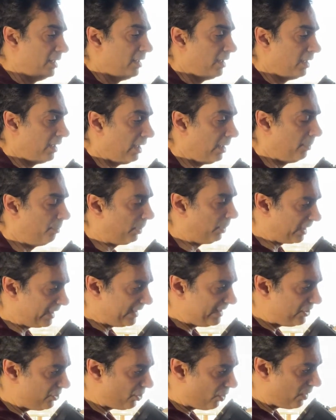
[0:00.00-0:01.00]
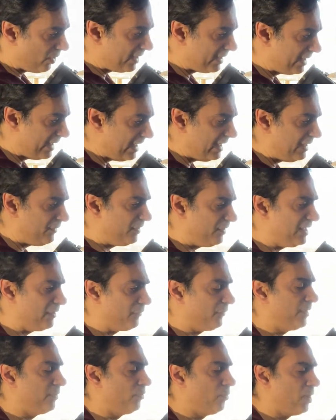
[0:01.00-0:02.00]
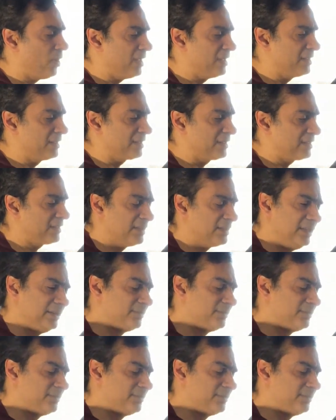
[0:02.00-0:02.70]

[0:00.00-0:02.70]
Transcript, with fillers: Uh, but you know what, even if it was,